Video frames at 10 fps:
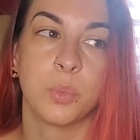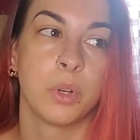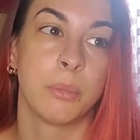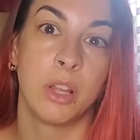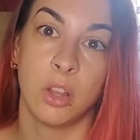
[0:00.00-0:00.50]
What
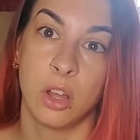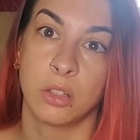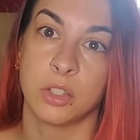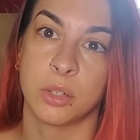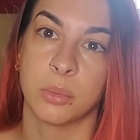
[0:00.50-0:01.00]
are my
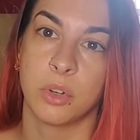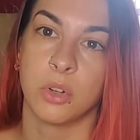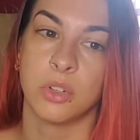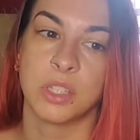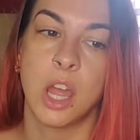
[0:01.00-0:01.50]
long-term
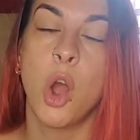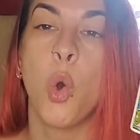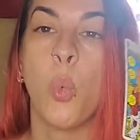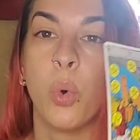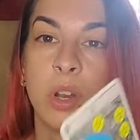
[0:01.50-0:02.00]
goals?
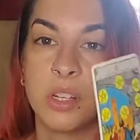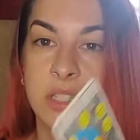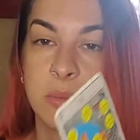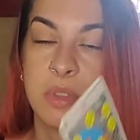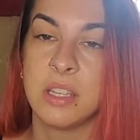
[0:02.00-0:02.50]
What are
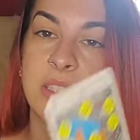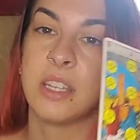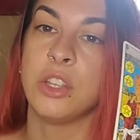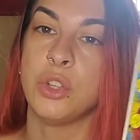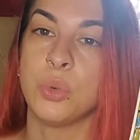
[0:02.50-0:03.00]
some things
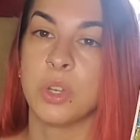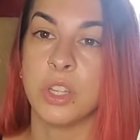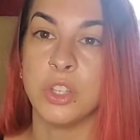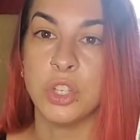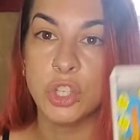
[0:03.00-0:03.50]
that you
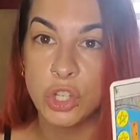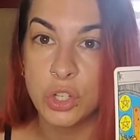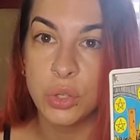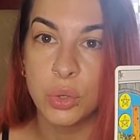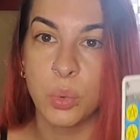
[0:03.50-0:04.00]
can
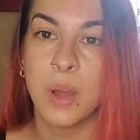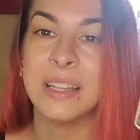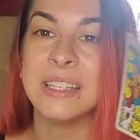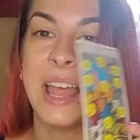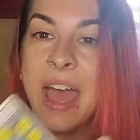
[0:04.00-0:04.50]
do
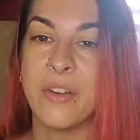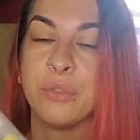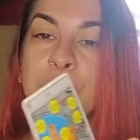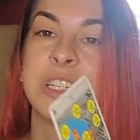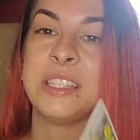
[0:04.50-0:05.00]

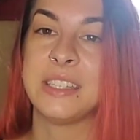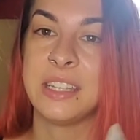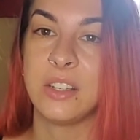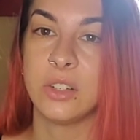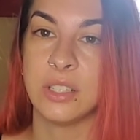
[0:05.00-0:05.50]
every
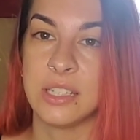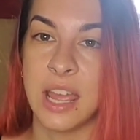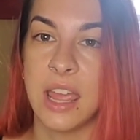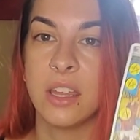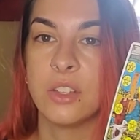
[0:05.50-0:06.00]
single
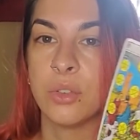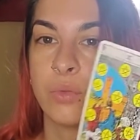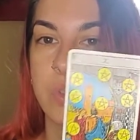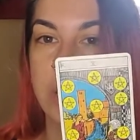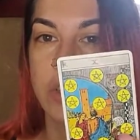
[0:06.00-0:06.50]
day to
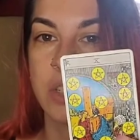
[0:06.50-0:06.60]
reach